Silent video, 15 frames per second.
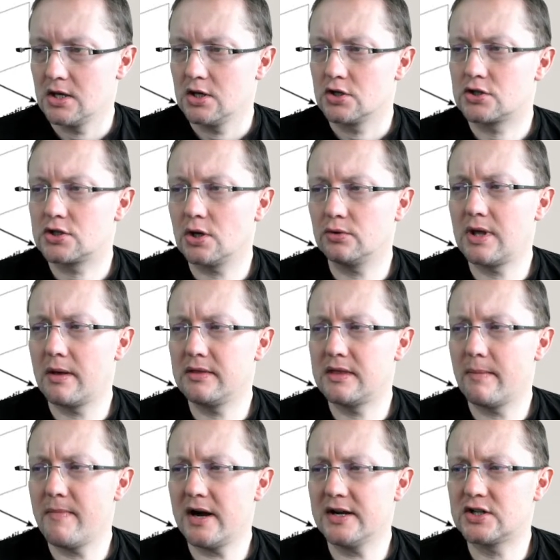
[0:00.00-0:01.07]
So the
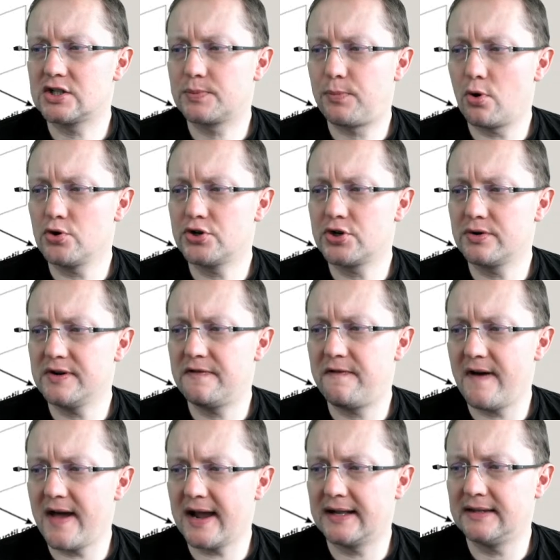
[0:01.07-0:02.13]
mere exposure
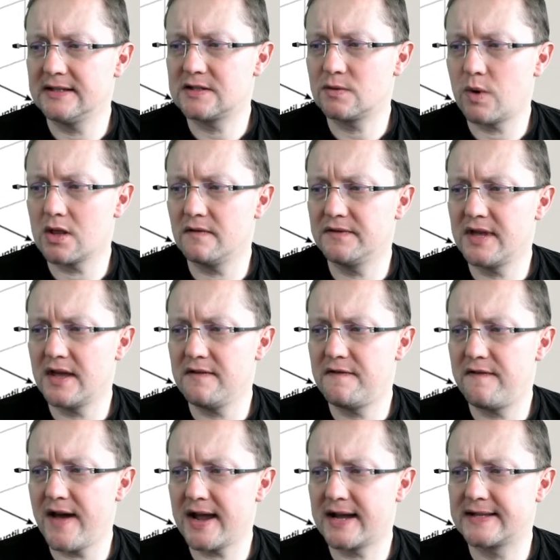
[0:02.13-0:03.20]
effect is one of the
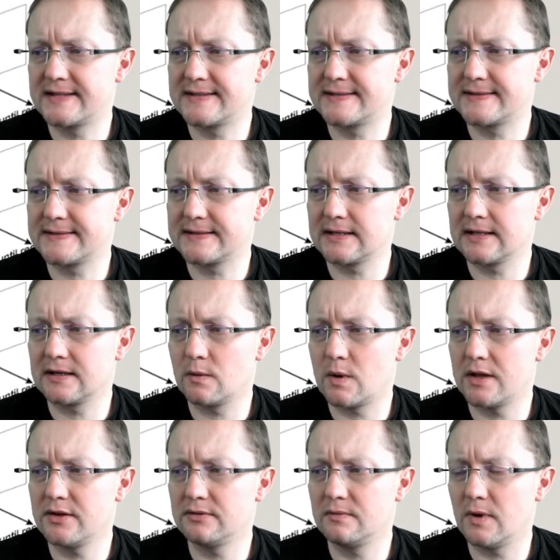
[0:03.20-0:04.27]
effects
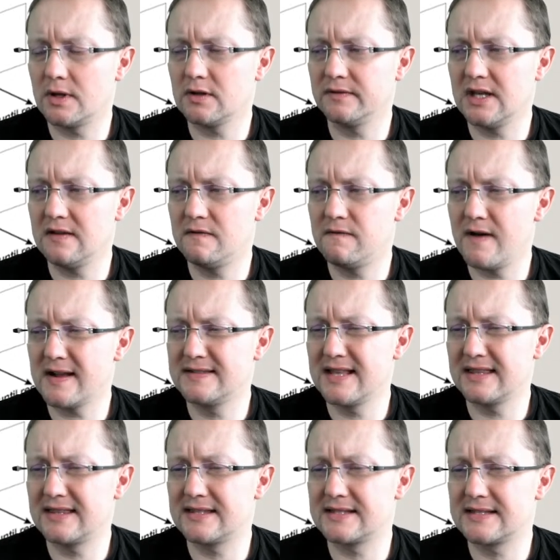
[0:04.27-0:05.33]

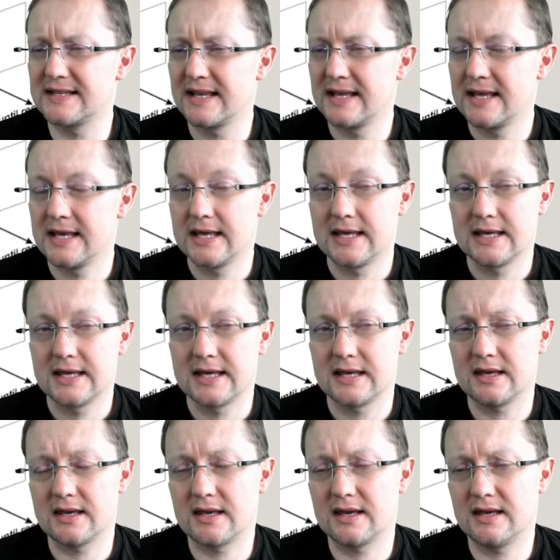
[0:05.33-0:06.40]
that
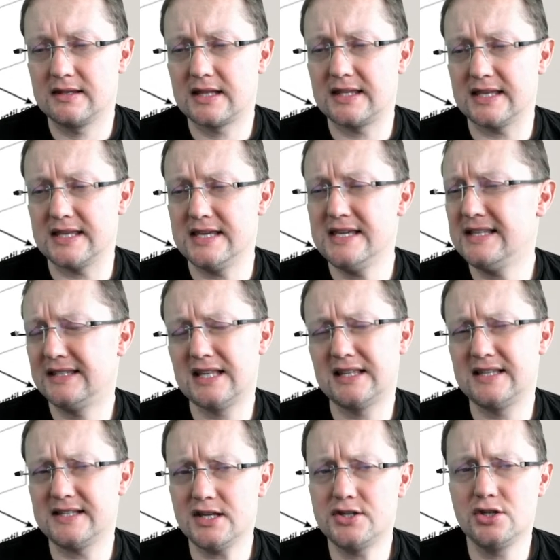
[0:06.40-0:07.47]
is
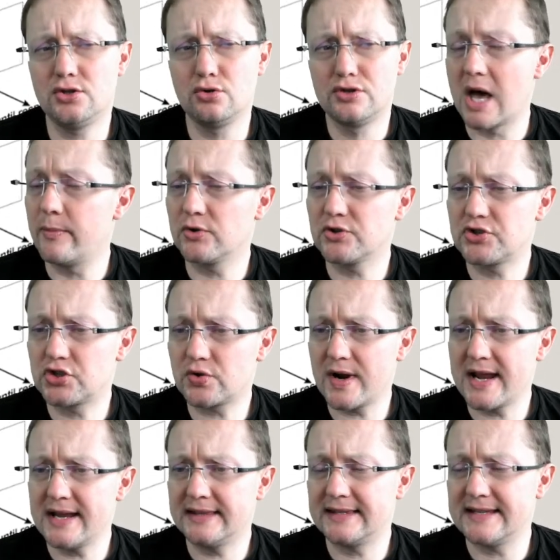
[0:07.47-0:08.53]
easy to
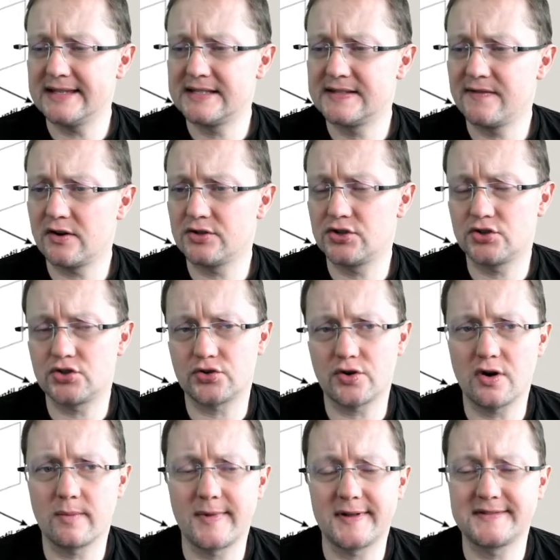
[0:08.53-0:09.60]
demonstrate. It's very
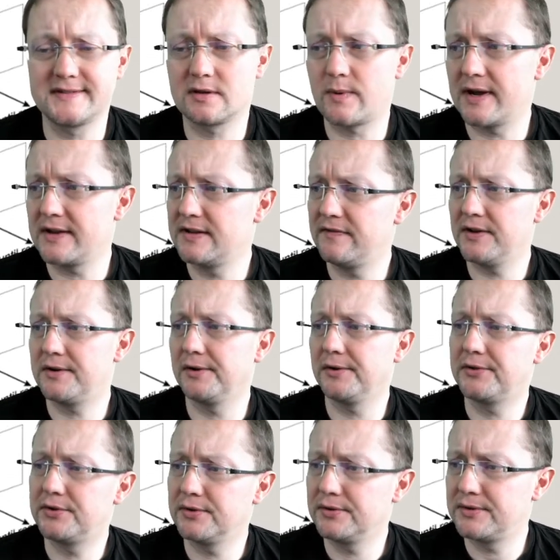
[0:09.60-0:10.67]
strong, but it's quite
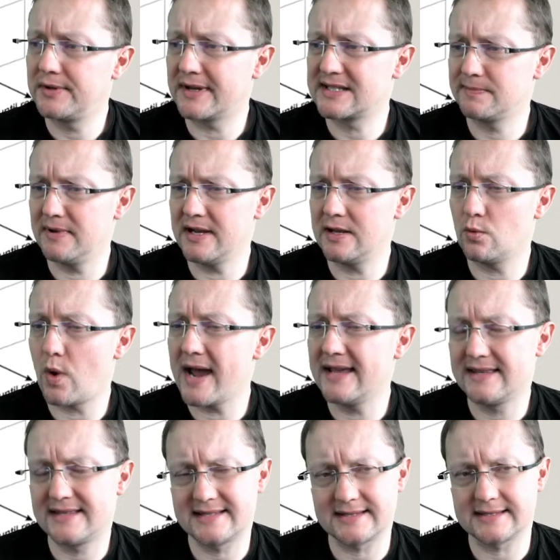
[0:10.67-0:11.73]
difficult to explain why
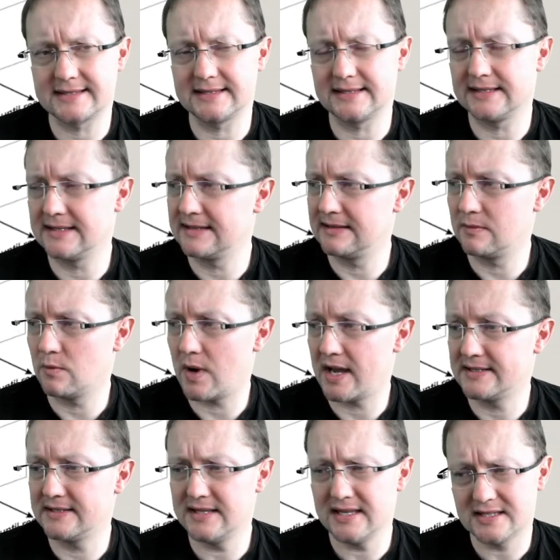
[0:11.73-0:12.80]
it's
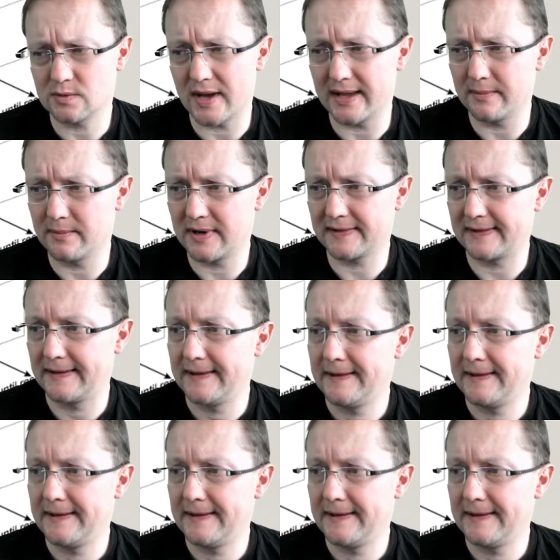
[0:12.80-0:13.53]
this way. But